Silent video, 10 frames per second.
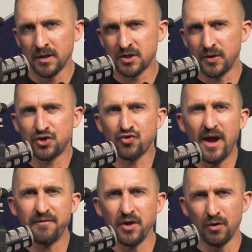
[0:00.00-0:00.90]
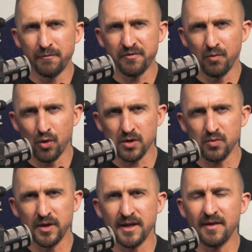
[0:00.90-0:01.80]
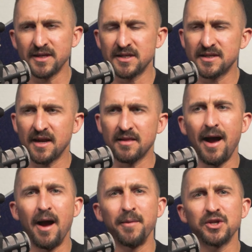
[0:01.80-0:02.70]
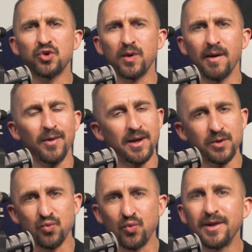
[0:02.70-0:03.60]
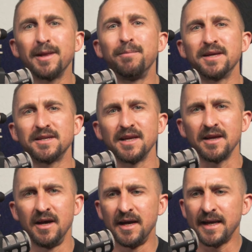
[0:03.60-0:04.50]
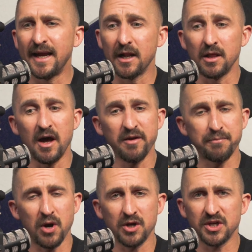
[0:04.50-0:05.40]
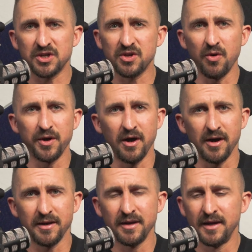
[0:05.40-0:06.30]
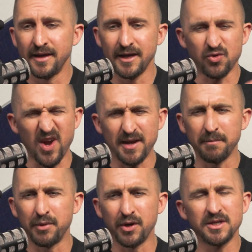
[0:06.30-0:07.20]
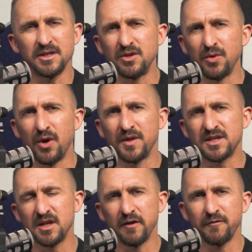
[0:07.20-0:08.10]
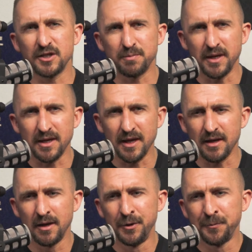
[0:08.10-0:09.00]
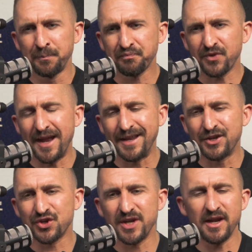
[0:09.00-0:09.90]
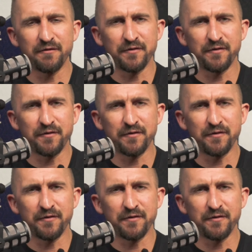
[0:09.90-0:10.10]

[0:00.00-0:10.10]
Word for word: So he's driving home from work one day, and this is at a time in his career where he was really busy. He had a lot of projects going on. He's writing books, he's doing all this stuff, he's speaking. And he just said he